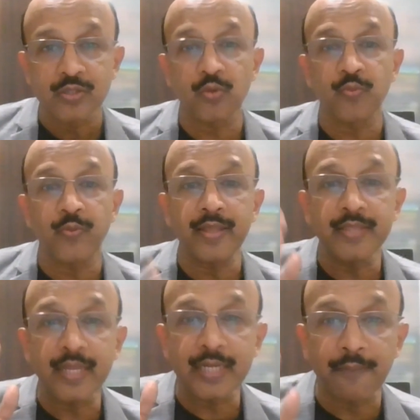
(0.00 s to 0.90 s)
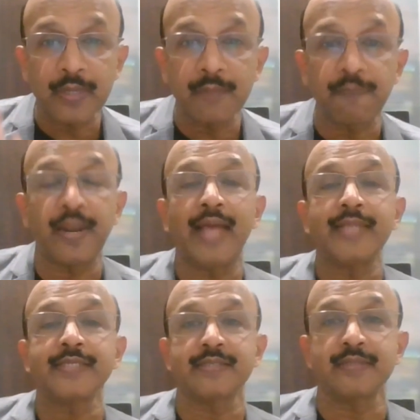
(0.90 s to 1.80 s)
So when the couple
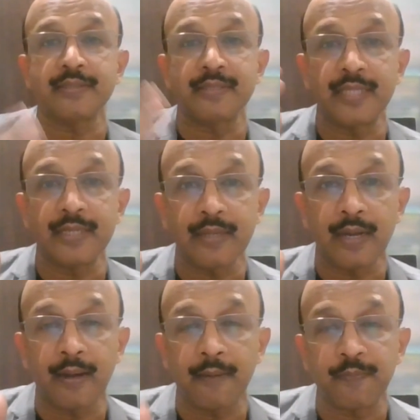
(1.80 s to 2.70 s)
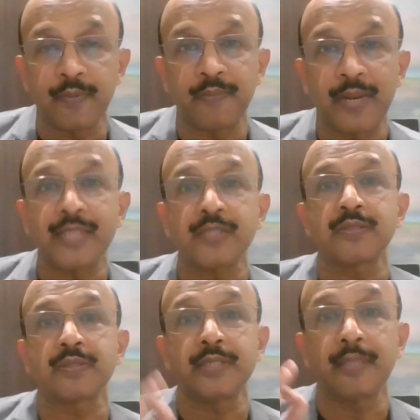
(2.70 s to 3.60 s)
plans
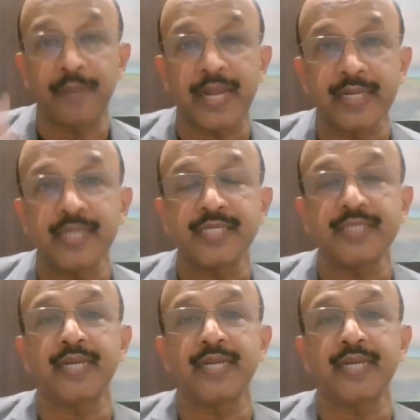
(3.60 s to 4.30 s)
the pregnancy,